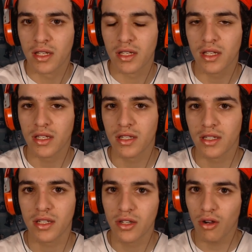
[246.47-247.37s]
in,
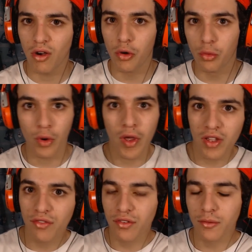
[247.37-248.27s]
you know,
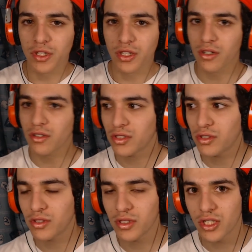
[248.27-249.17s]
away from the girls
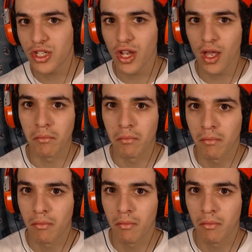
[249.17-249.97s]
using the chum?